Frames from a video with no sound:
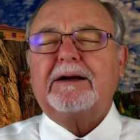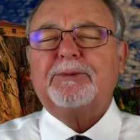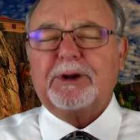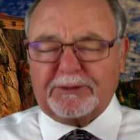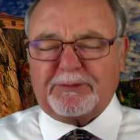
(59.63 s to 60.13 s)

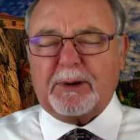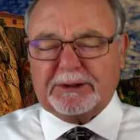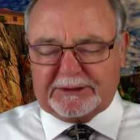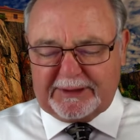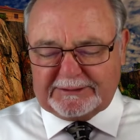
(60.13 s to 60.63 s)
We look
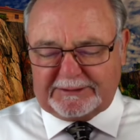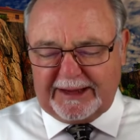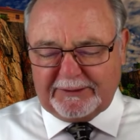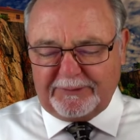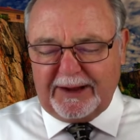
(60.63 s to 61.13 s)
forward to this
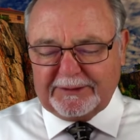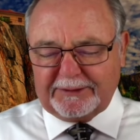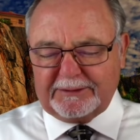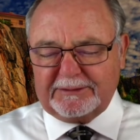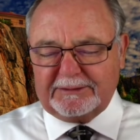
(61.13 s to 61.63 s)
day,
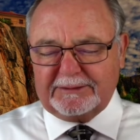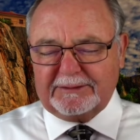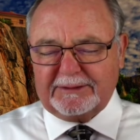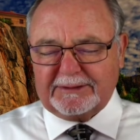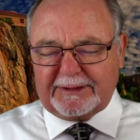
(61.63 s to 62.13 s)
Father,
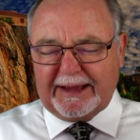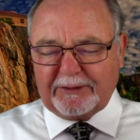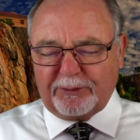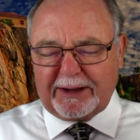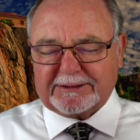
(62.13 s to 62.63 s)
the day
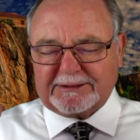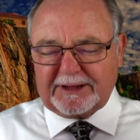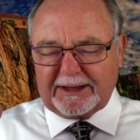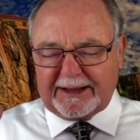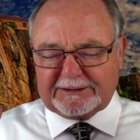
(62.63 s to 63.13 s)
of
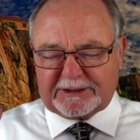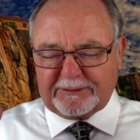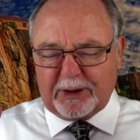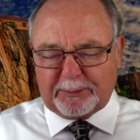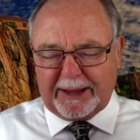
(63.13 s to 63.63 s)
reconciliation of all